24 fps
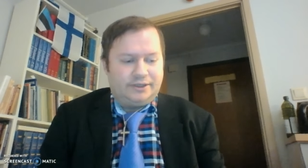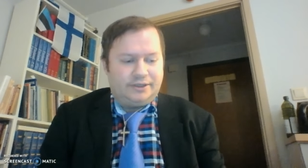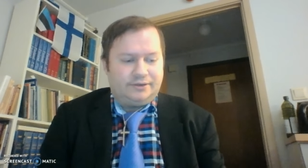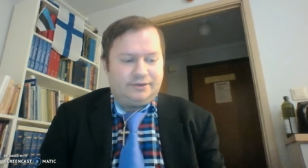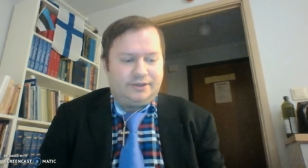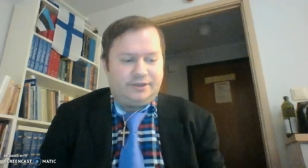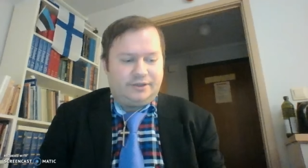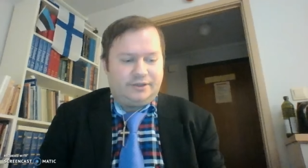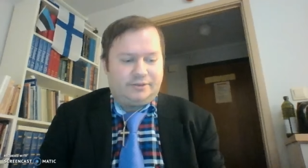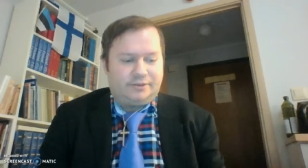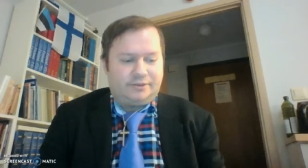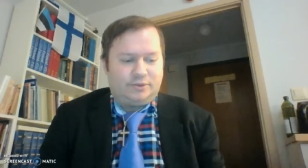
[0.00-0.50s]

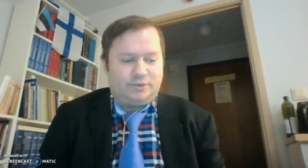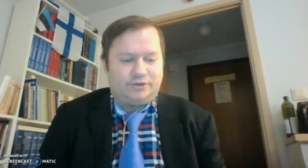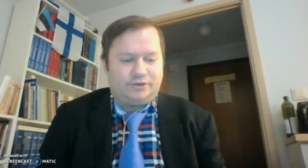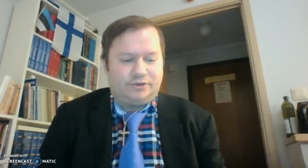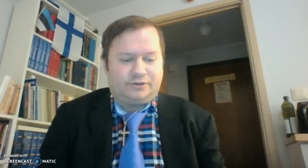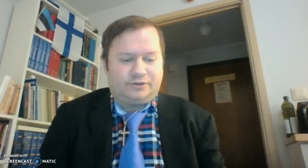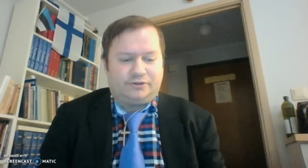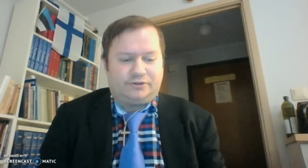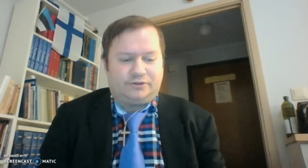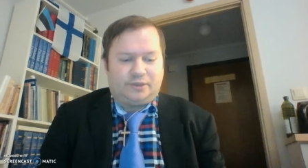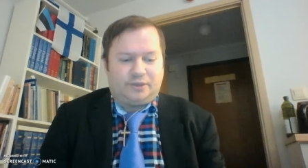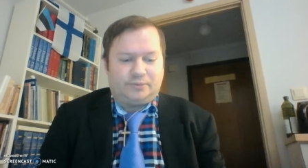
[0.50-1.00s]
Rinkeby is
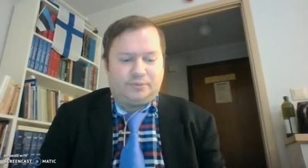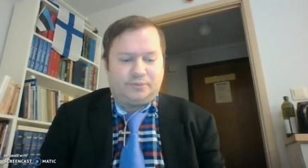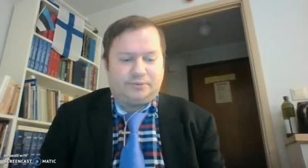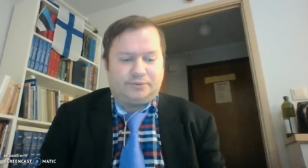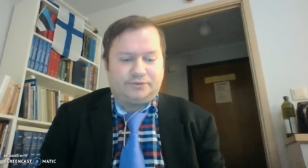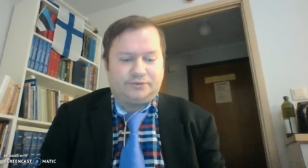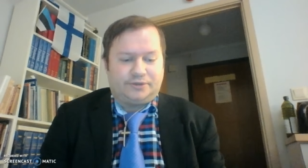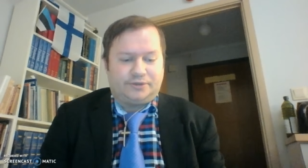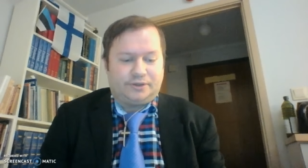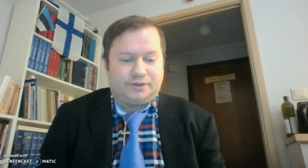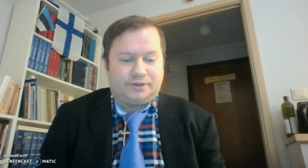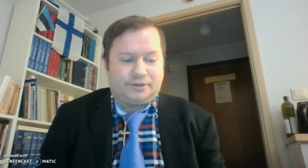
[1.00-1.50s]
a suburb of
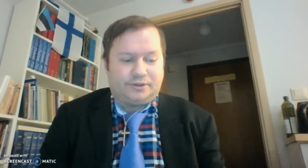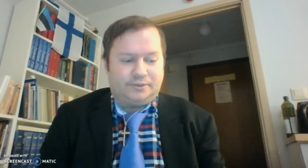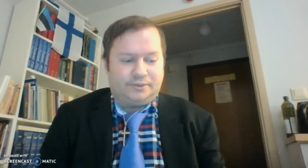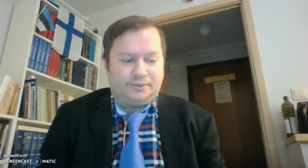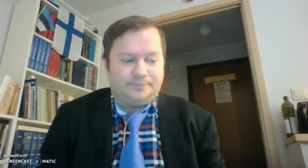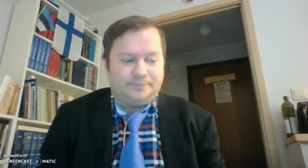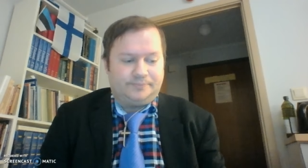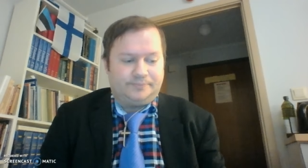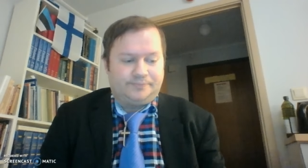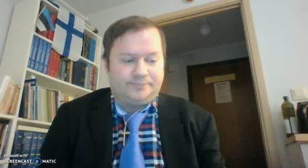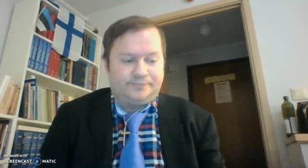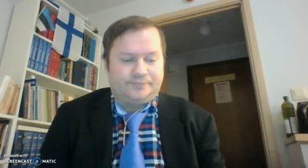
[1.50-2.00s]

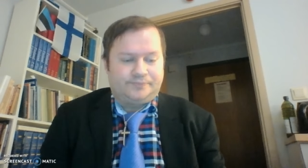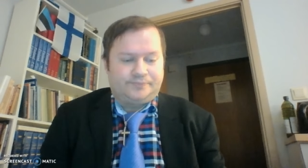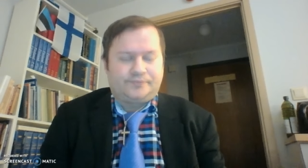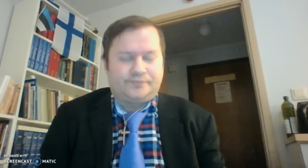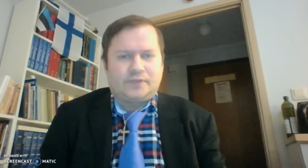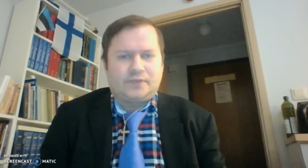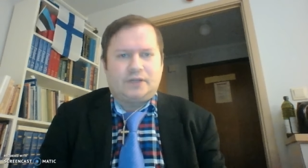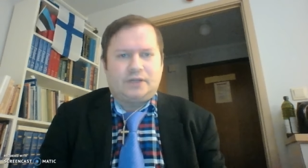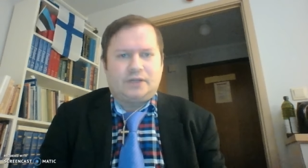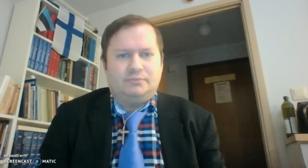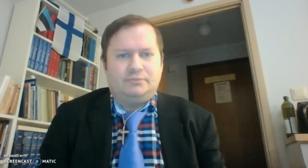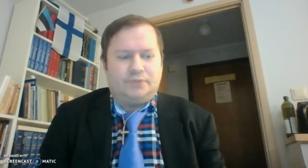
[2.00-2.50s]
Stockholm.
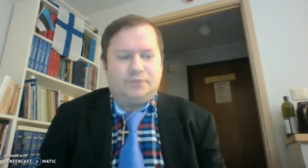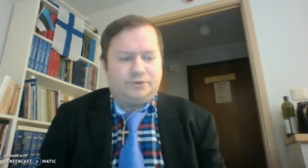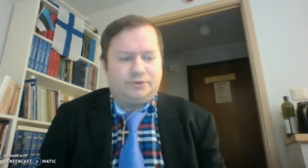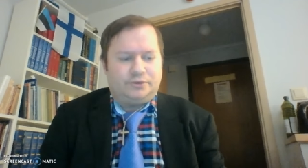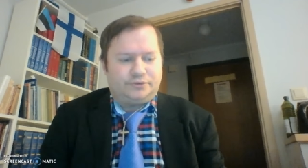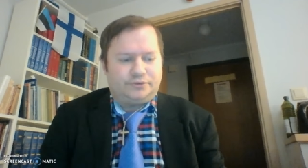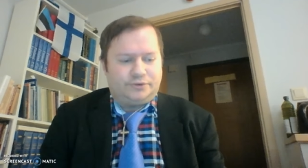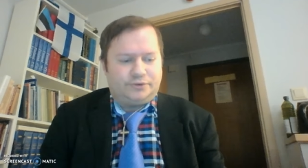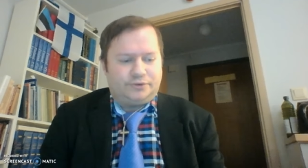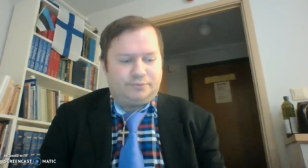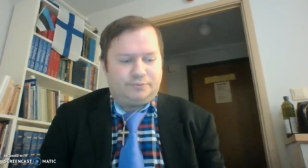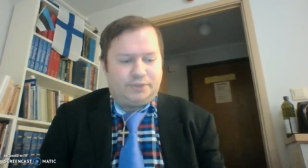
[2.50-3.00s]

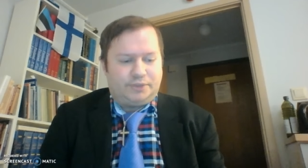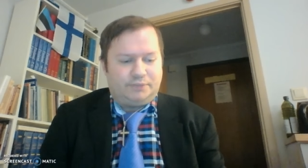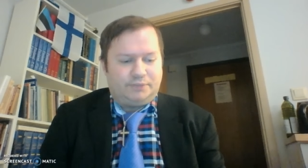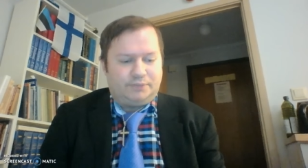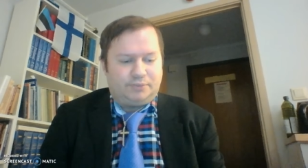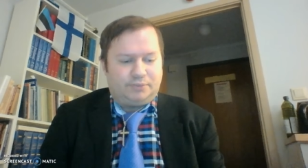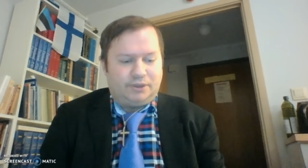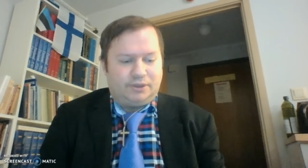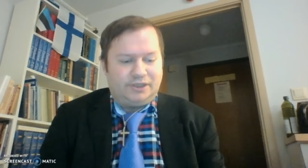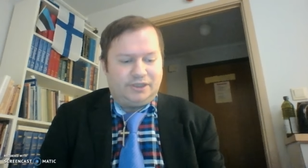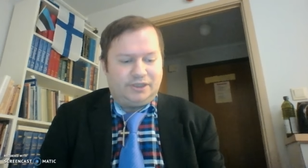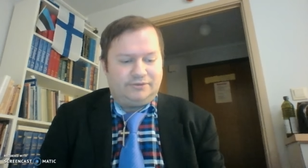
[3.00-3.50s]
Most of the
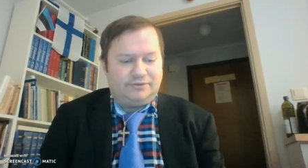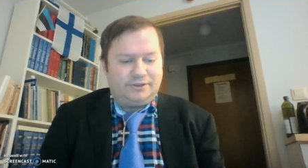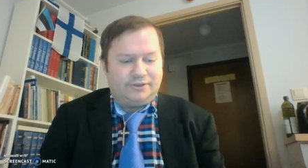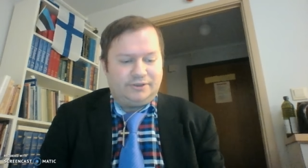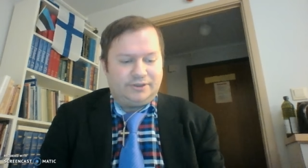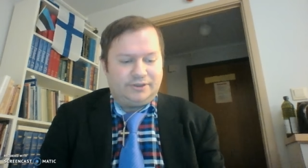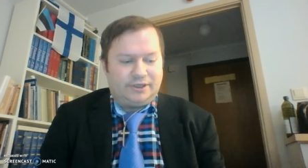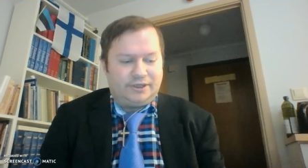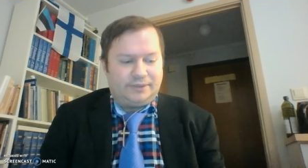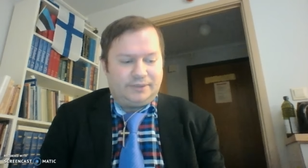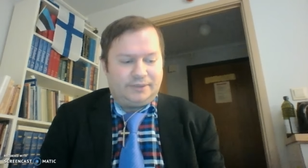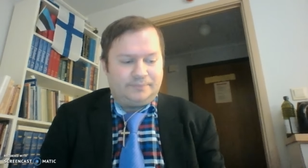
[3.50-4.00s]
people living
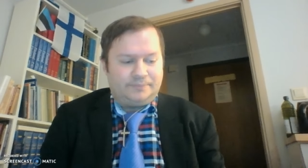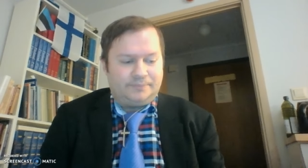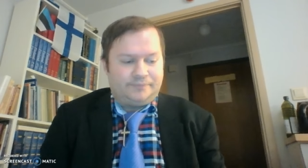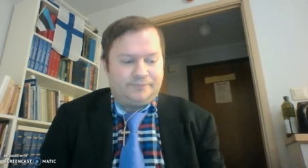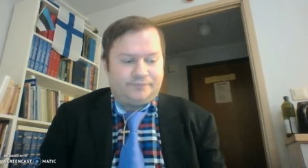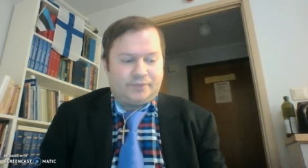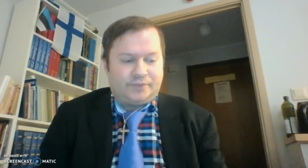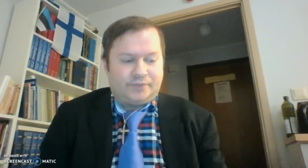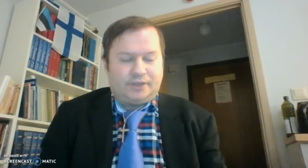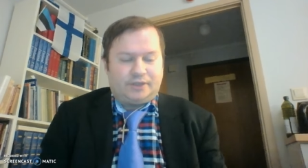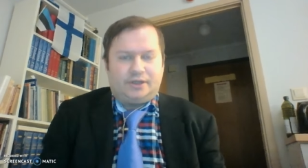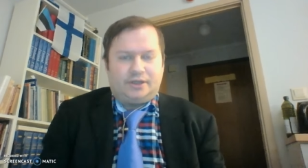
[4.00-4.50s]
there
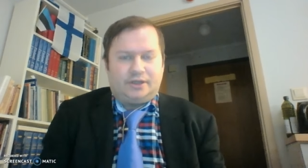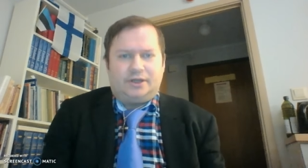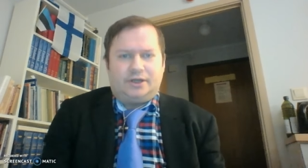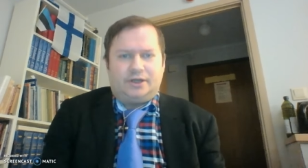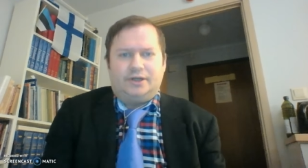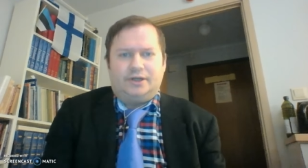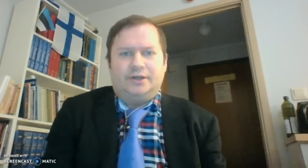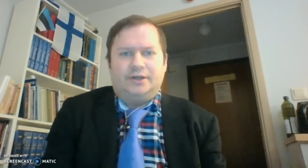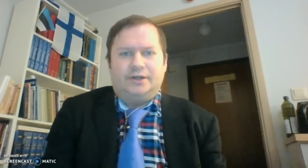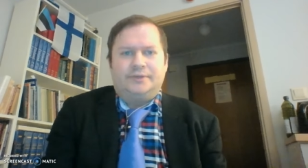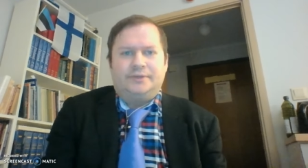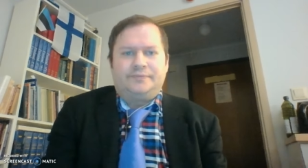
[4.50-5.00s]

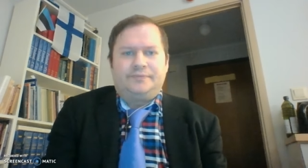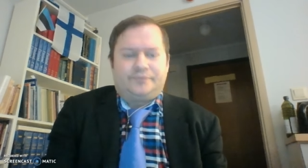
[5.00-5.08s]
are